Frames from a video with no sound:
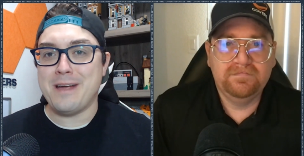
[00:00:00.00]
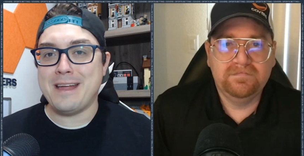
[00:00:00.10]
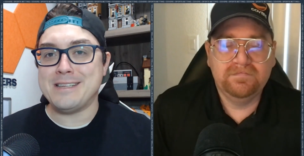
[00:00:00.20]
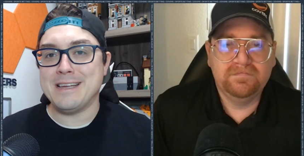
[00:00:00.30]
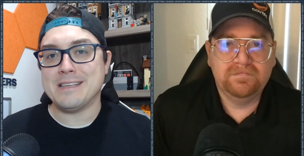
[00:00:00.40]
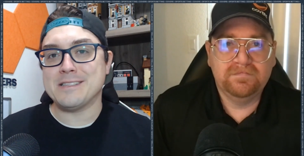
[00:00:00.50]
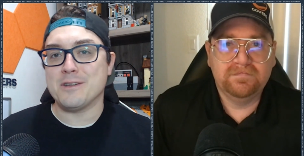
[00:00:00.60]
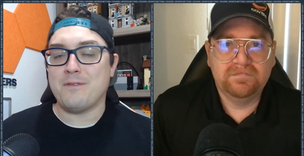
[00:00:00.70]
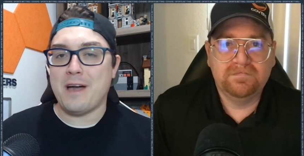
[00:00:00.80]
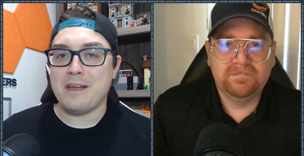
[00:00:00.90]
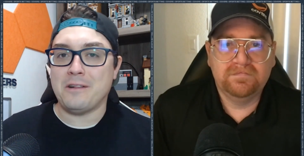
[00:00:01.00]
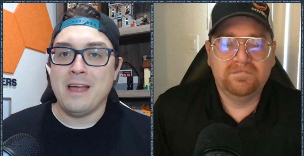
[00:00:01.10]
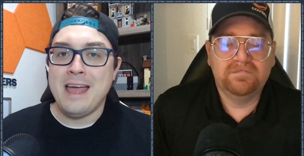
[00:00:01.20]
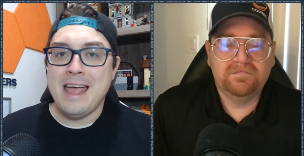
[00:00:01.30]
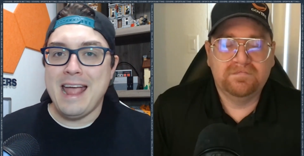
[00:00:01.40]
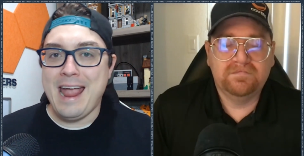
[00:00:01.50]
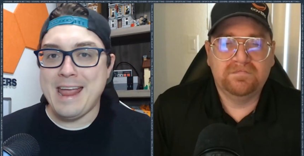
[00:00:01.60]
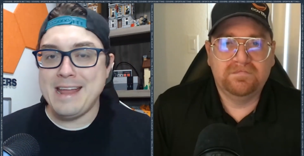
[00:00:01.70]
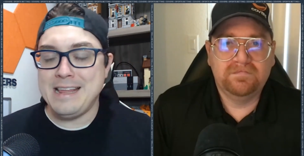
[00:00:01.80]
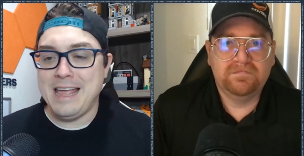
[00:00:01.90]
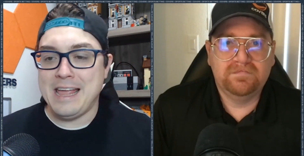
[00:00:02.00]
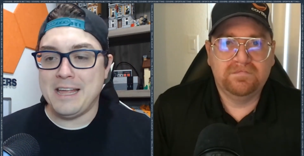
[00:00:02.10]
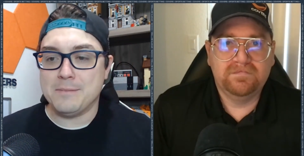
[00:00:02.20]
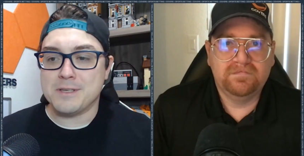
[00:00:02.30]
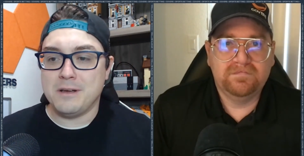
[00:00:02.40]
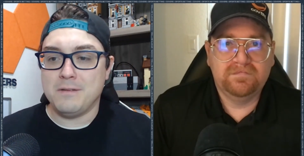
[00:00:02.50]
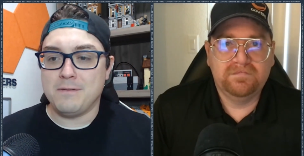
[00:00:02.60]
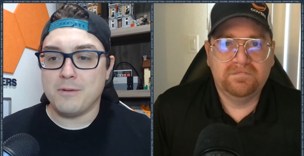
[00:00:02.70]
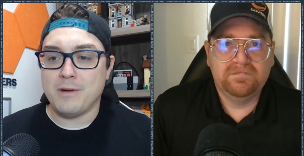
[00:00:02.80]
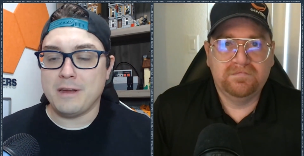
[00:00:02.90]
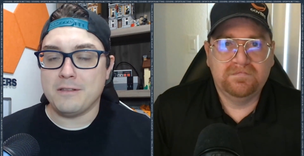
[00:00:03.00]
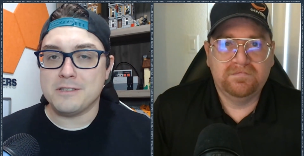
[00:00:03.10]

Speaker 1: ATS in their final eight games of the regular